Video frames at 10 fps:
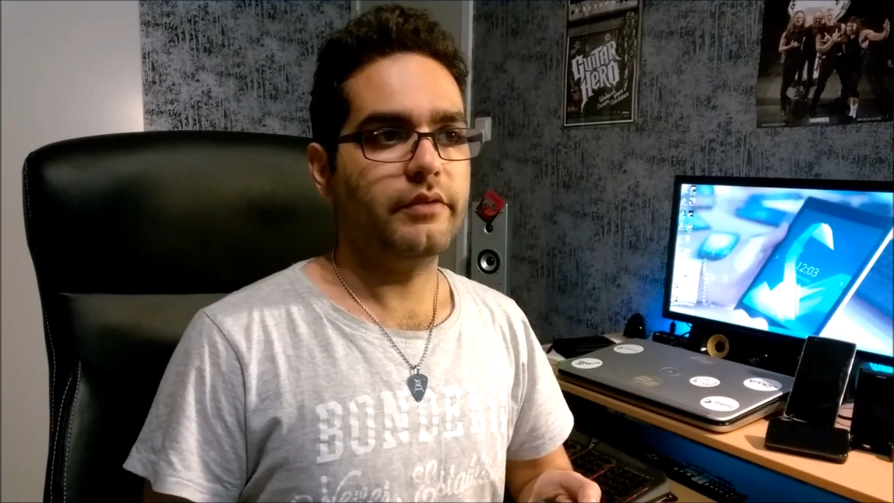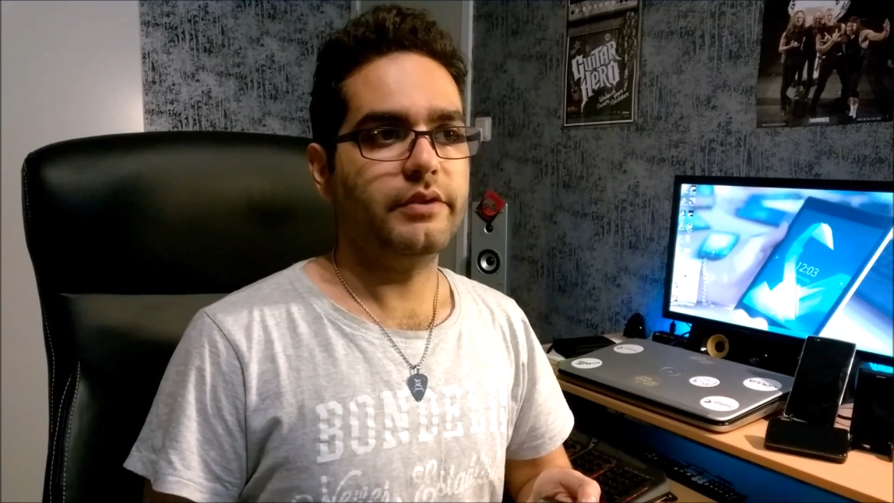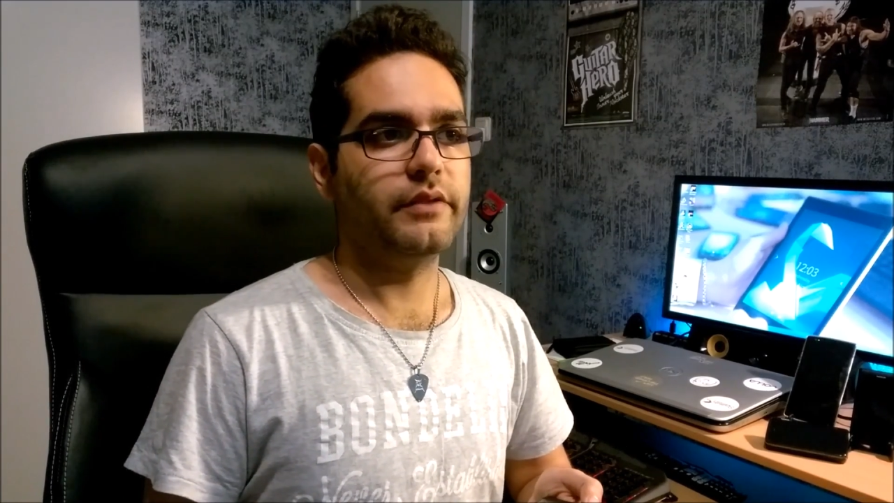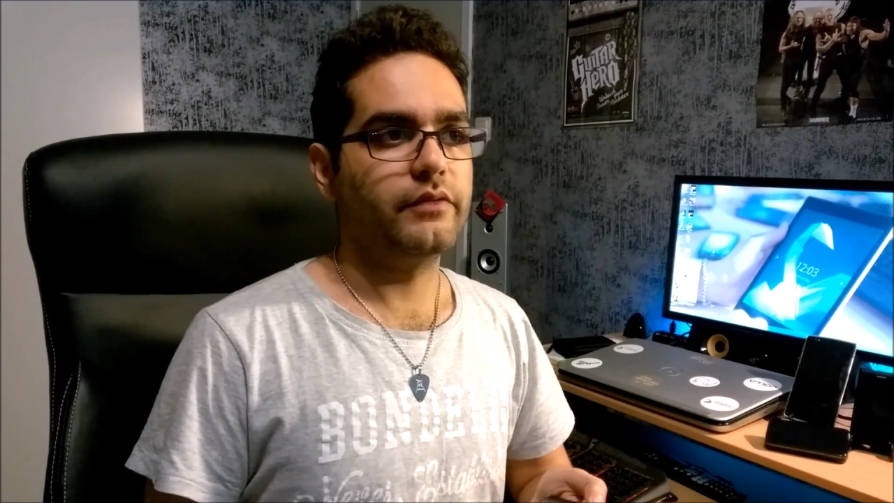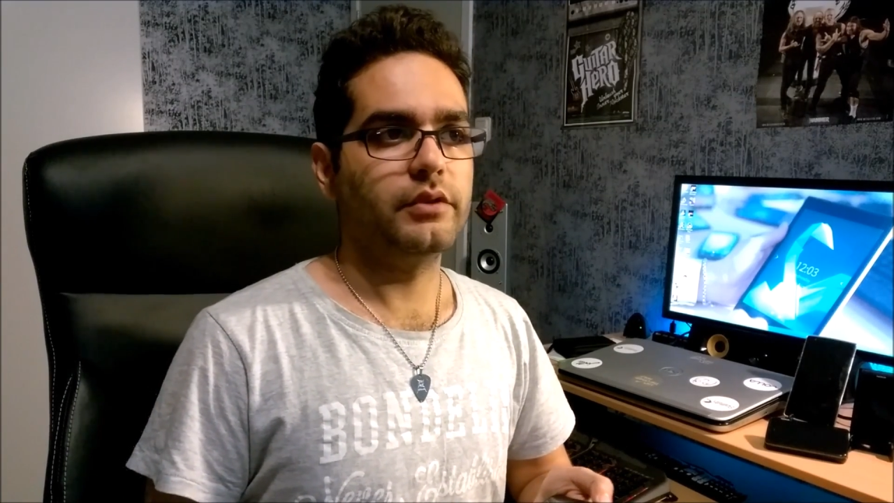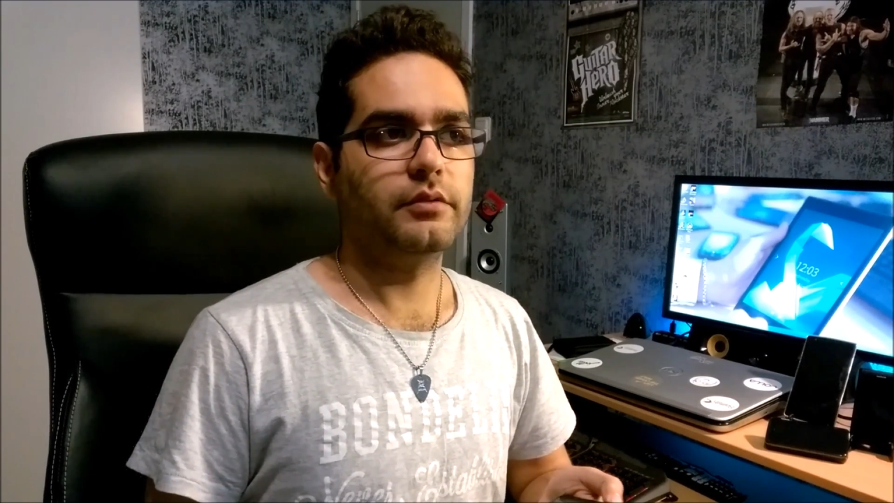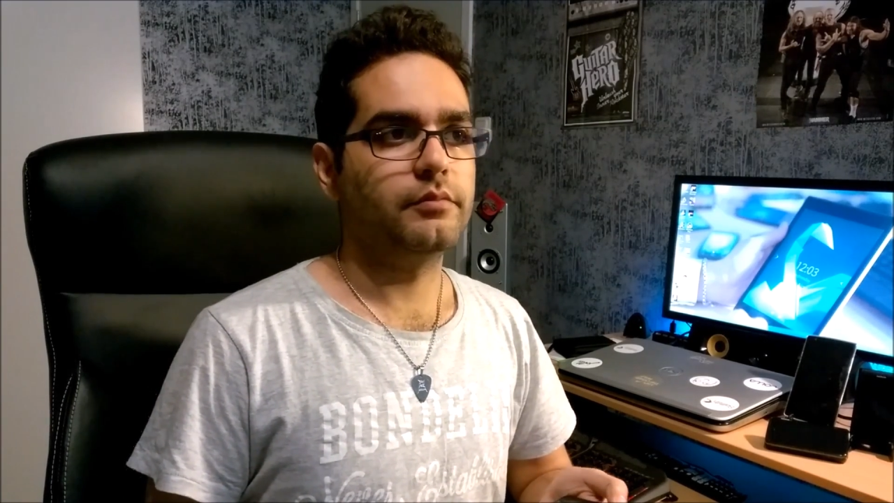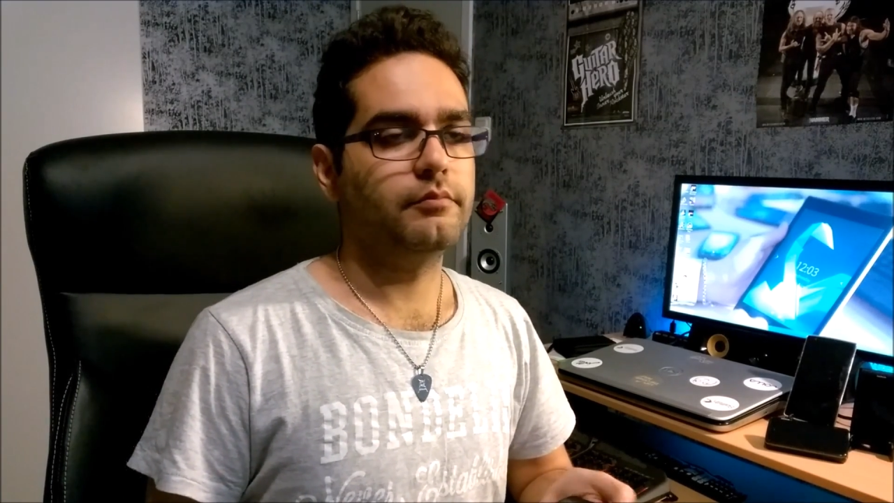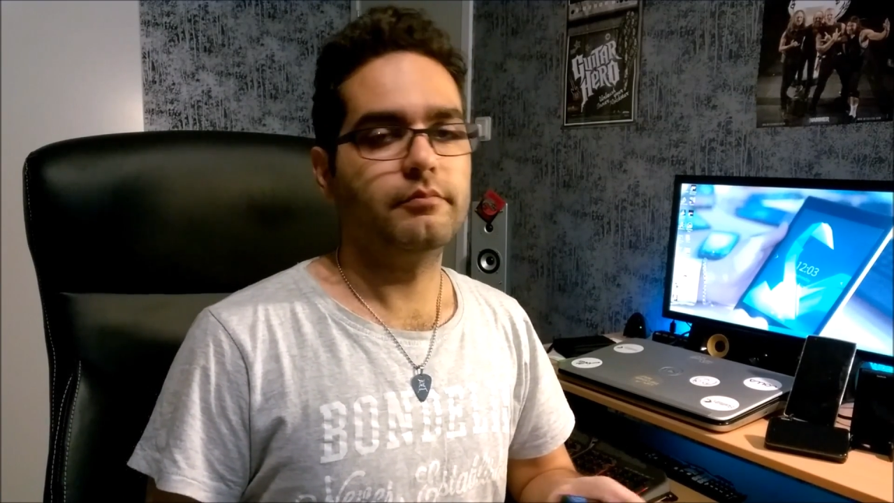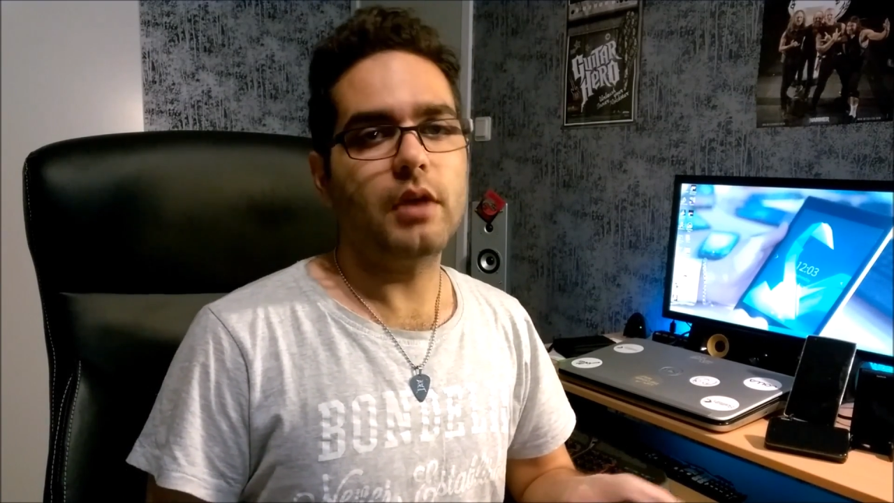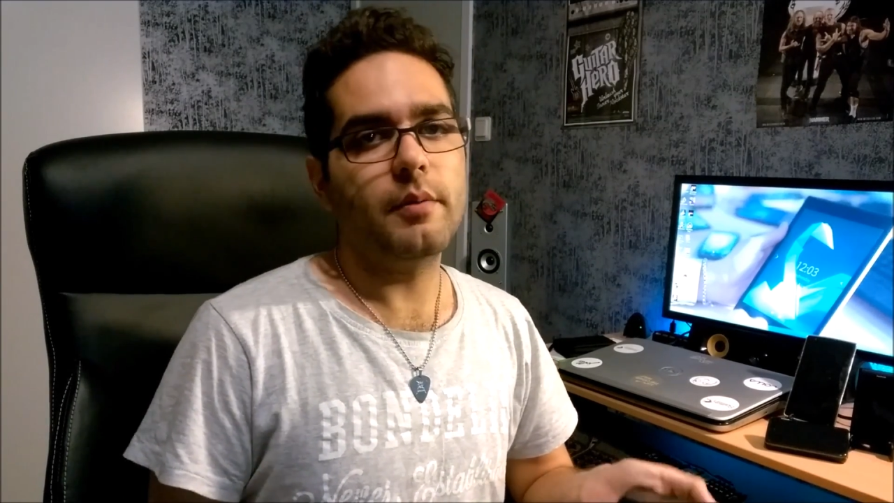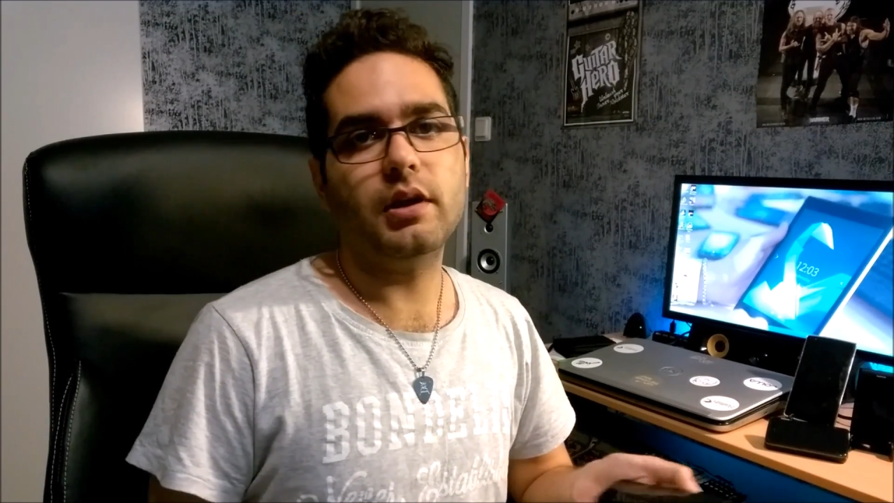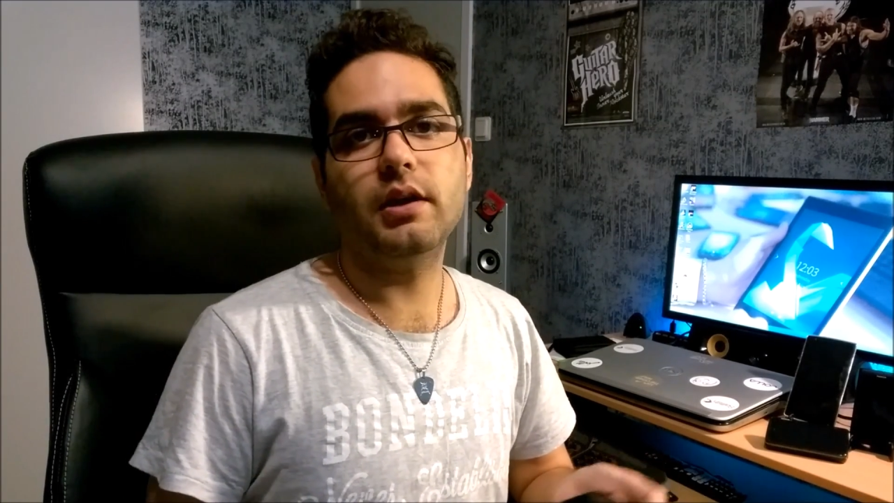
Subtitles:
different, I mean,